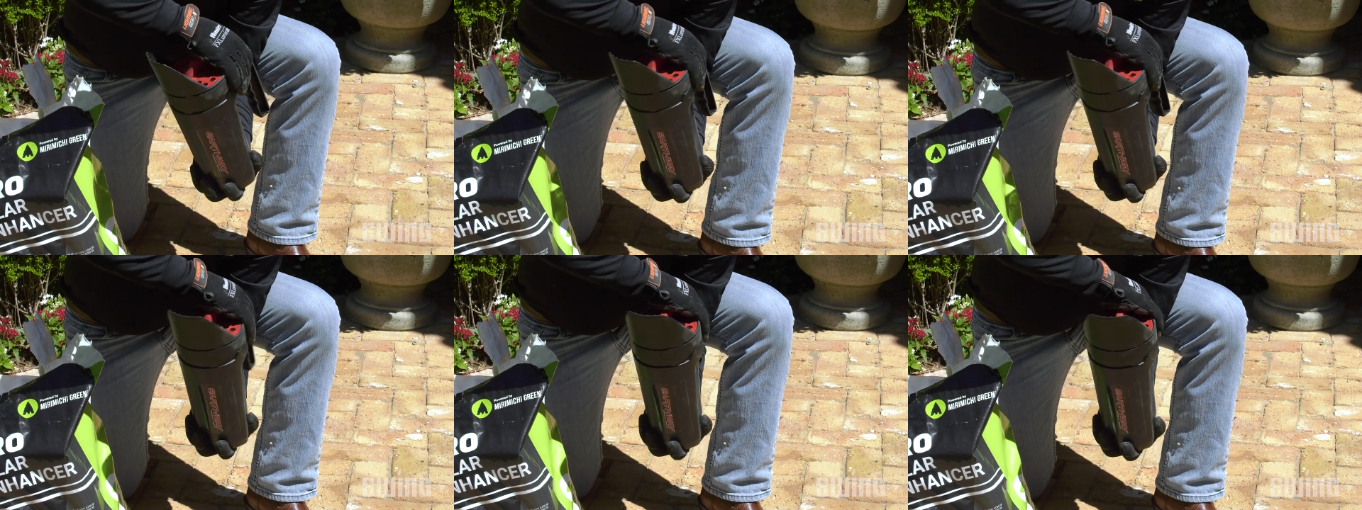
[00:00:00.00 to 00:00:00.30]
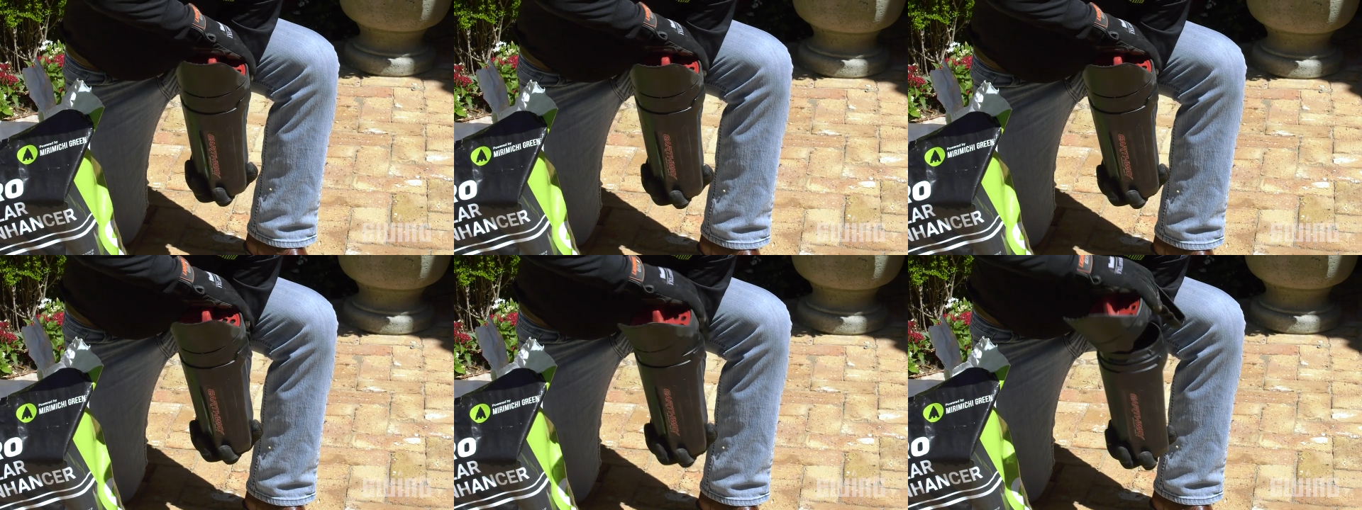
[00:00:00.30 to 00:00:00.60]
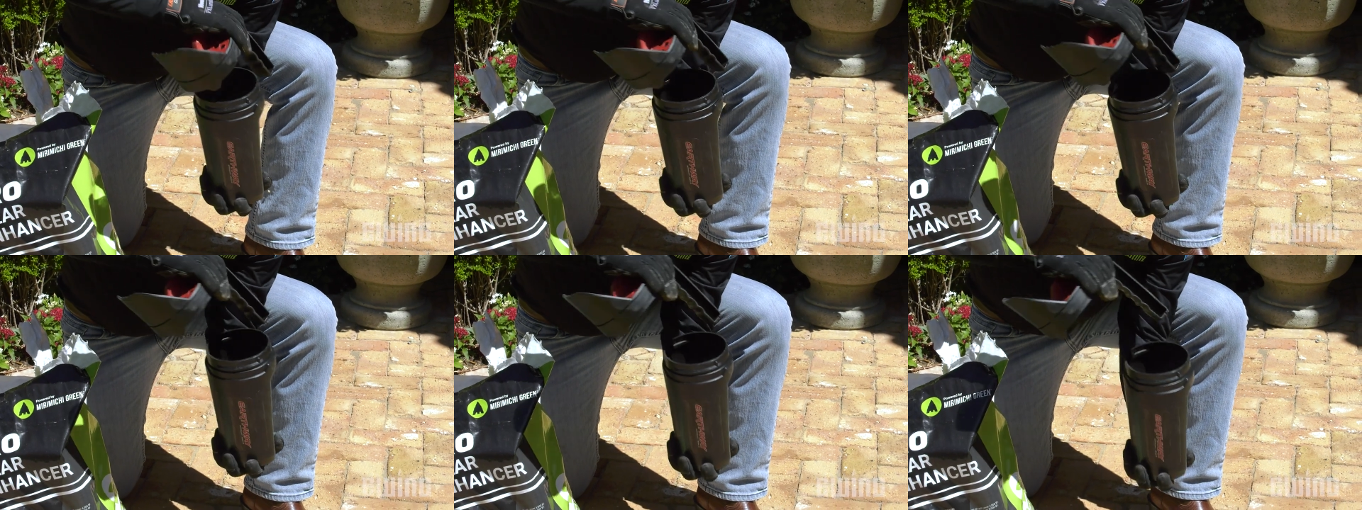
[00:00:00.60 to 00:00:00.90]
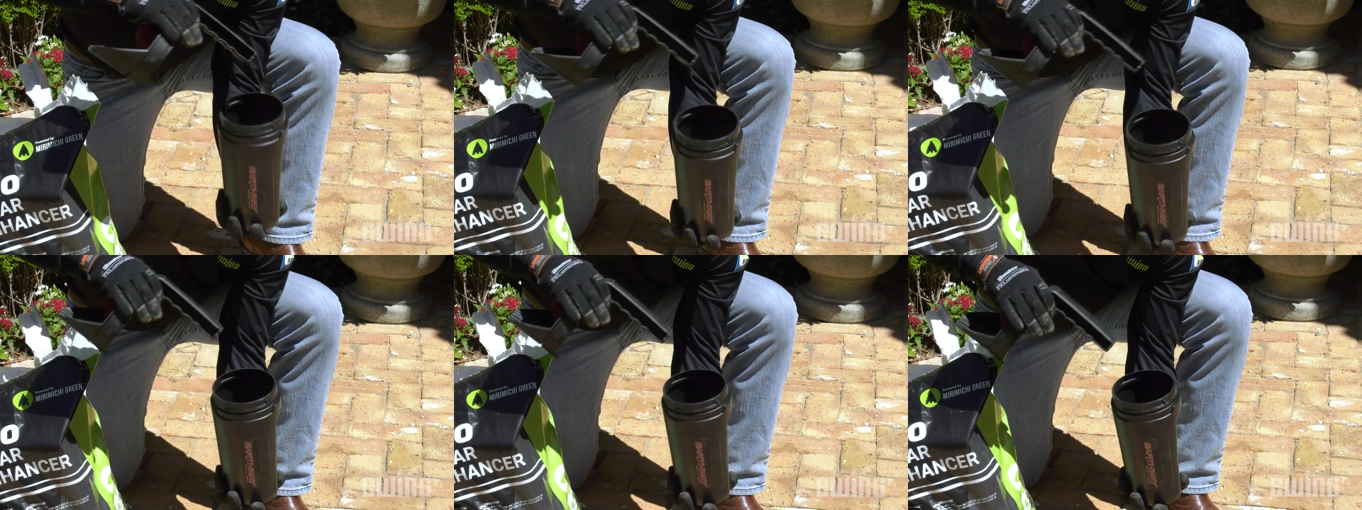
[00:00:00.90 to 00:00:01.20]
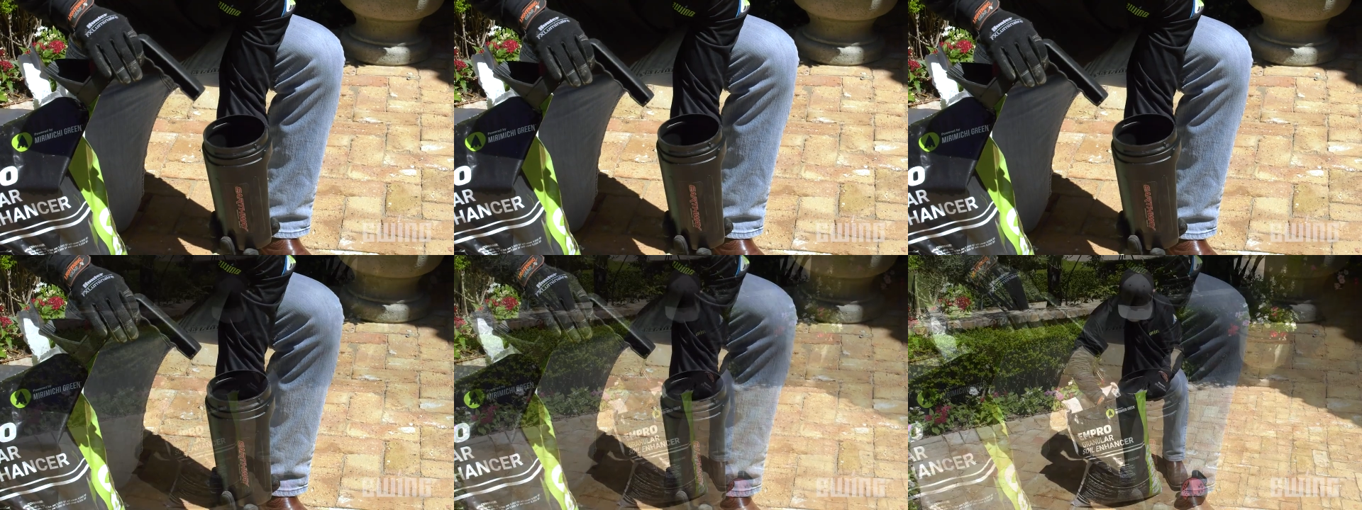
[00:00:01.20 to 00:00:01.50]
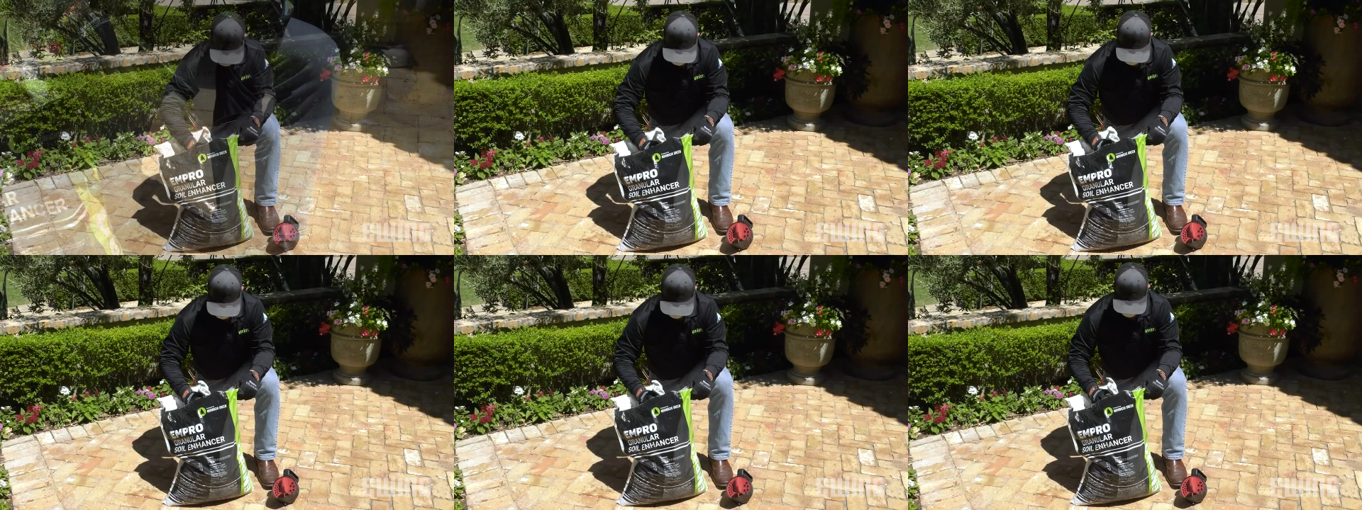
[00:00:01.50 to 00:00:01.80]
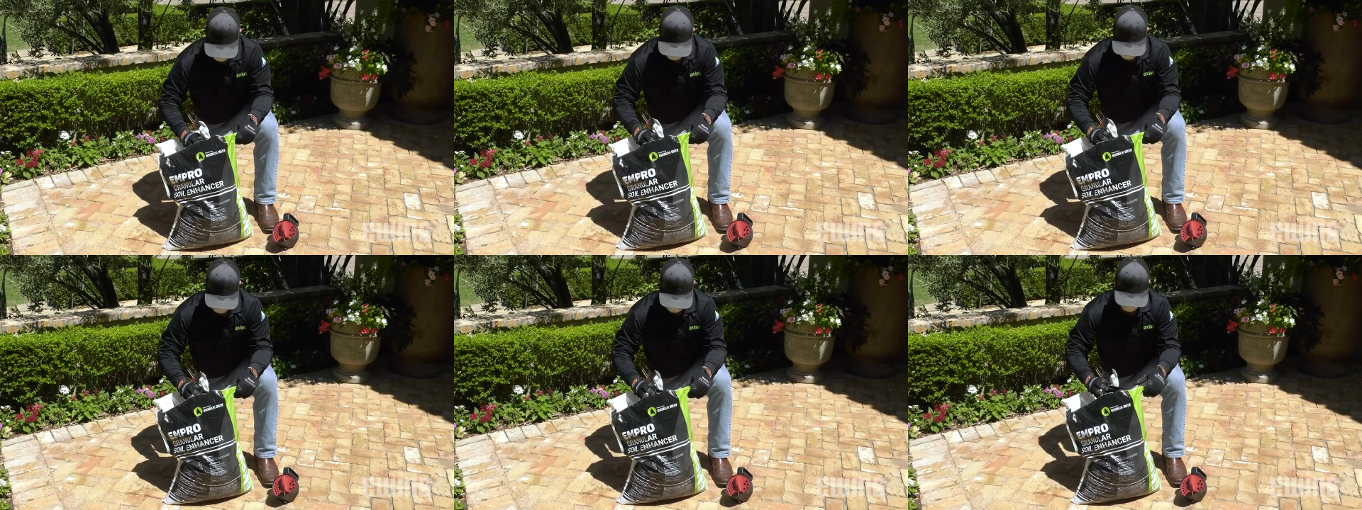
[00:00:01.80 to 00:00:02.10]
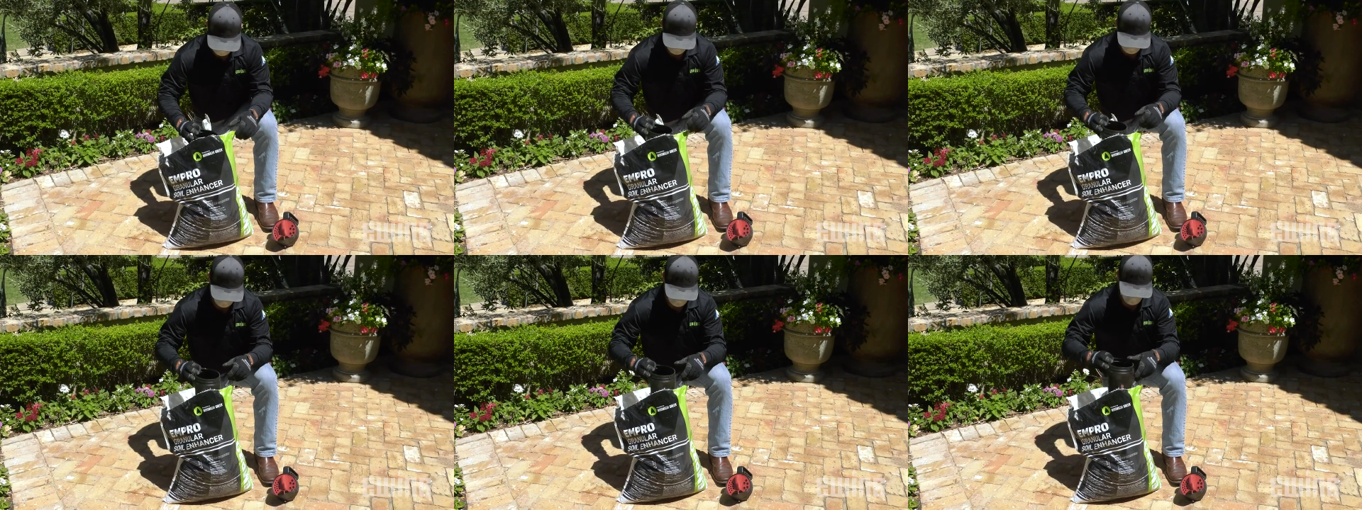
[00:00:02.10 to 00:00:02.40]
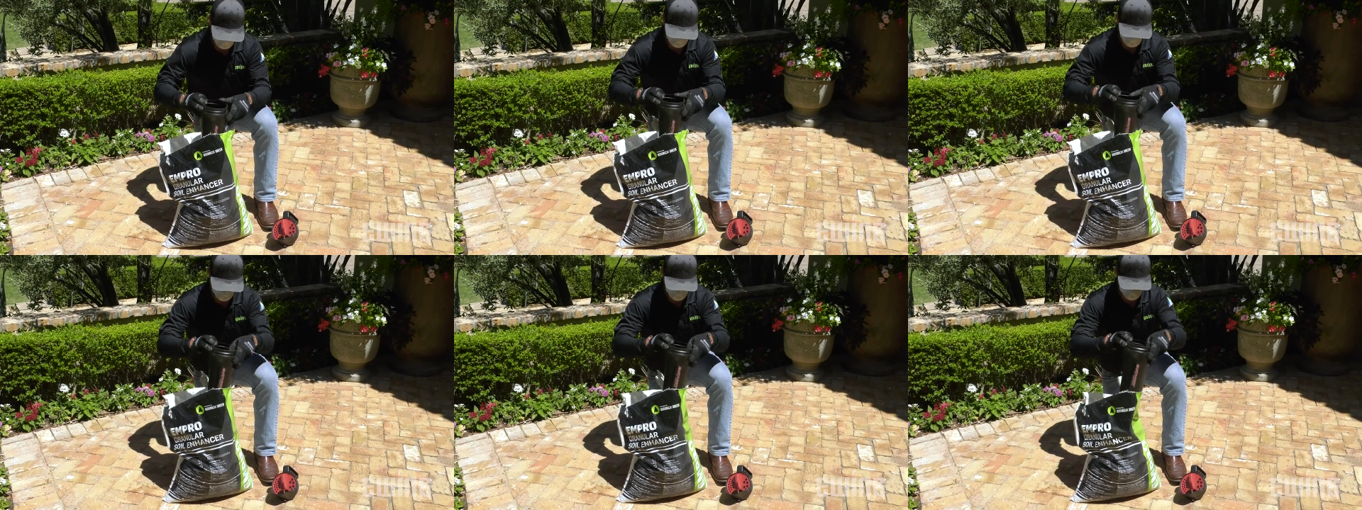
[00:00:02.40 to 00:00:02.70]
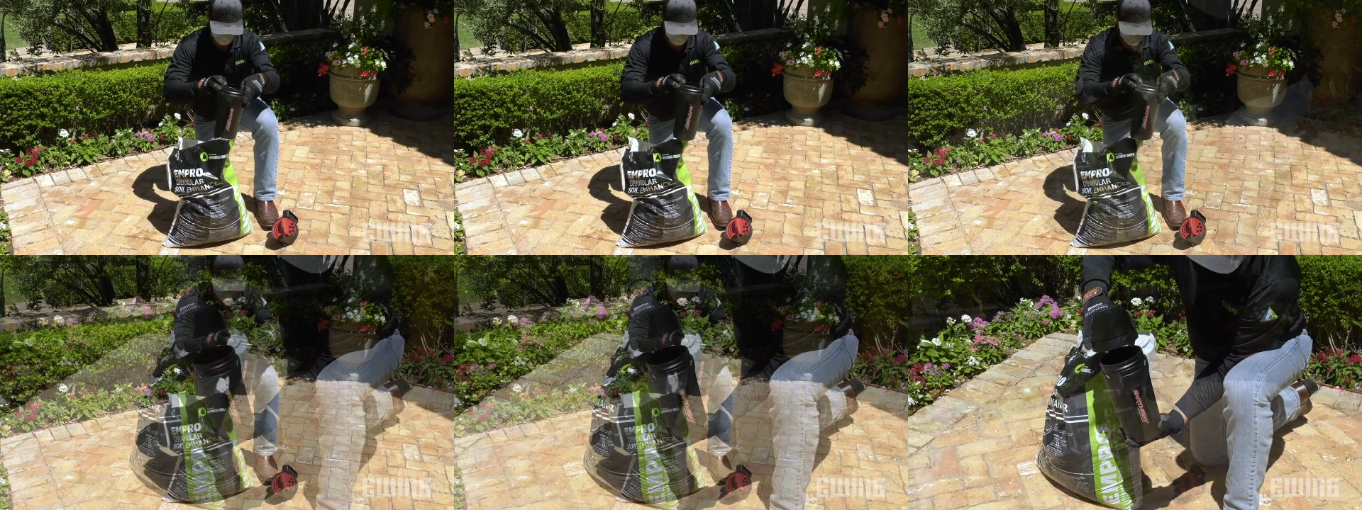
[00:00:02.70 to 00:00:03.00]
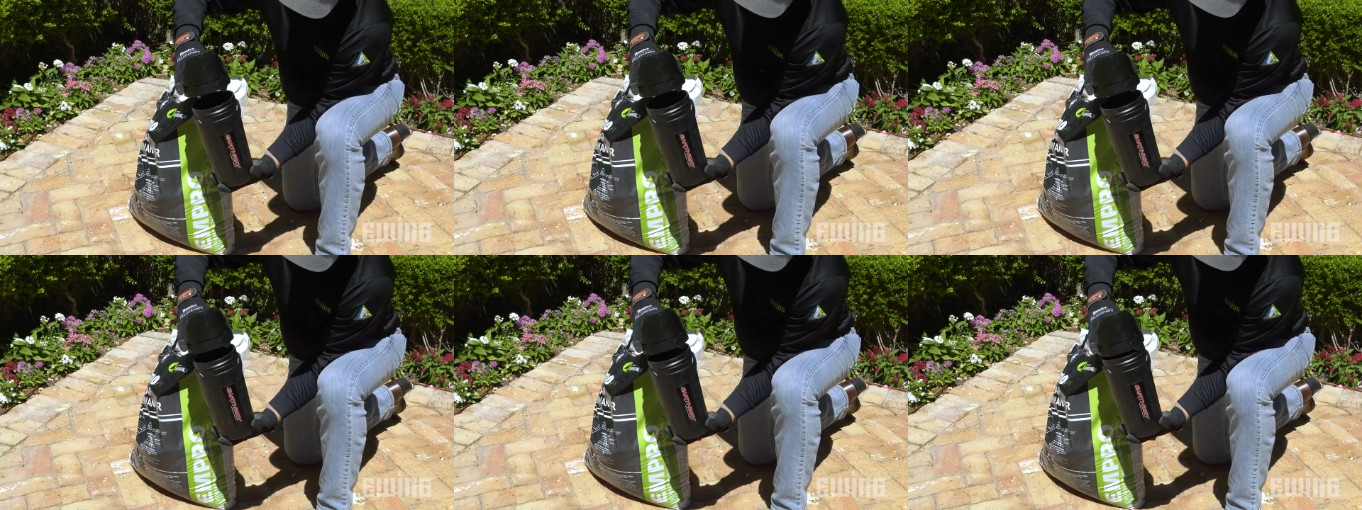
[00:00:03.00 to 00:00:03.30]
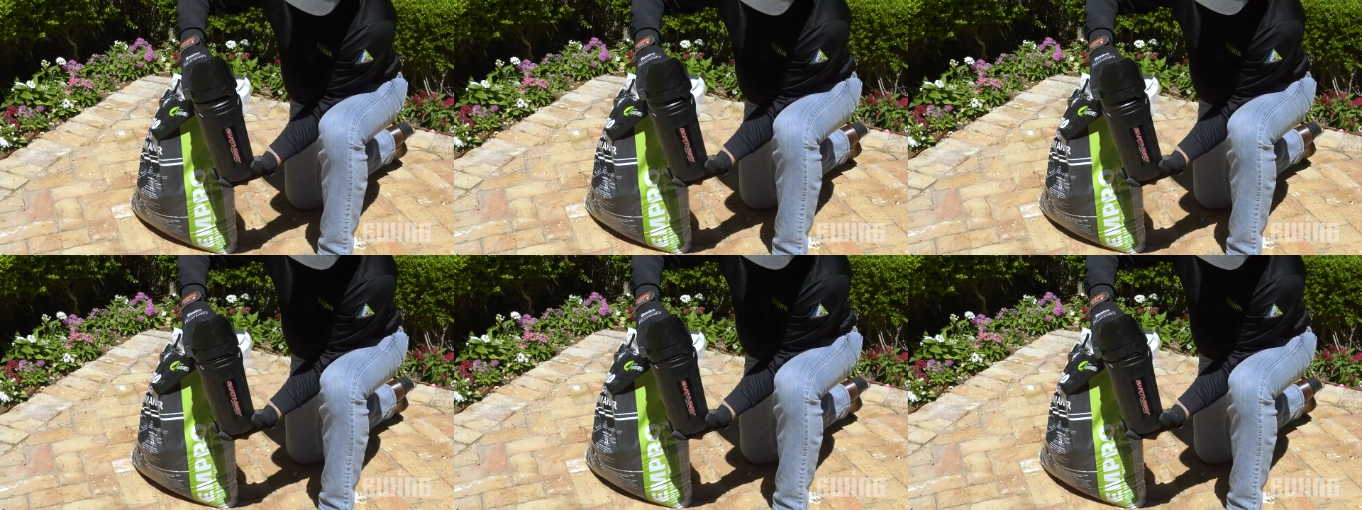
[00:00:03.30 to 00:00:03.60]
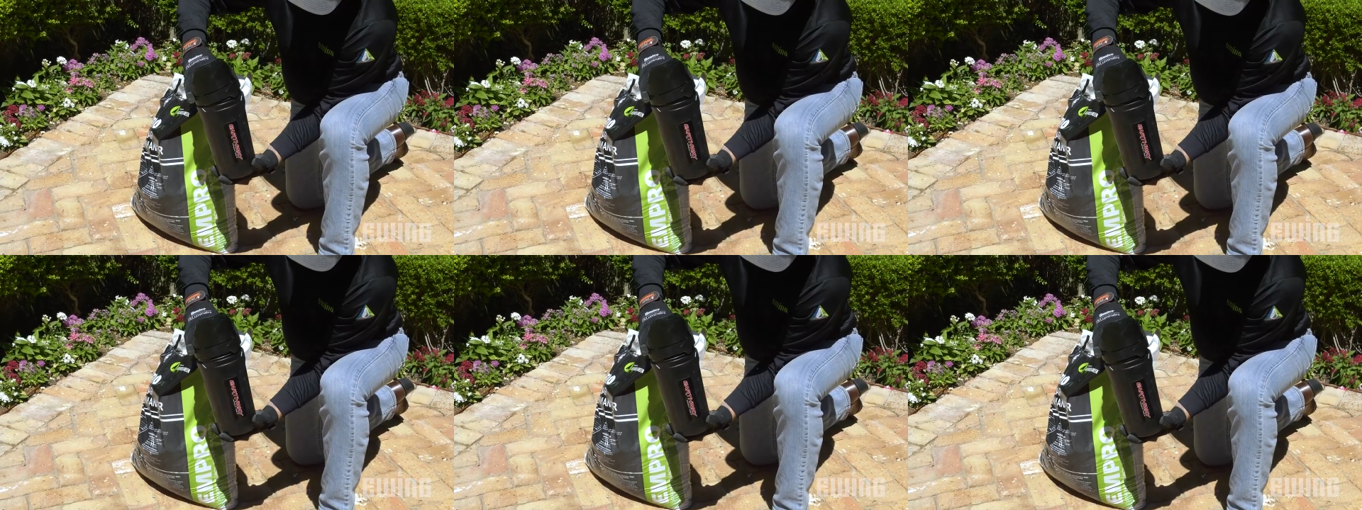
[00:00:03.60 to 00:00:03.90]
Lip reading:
Nobody's mouth can be seen.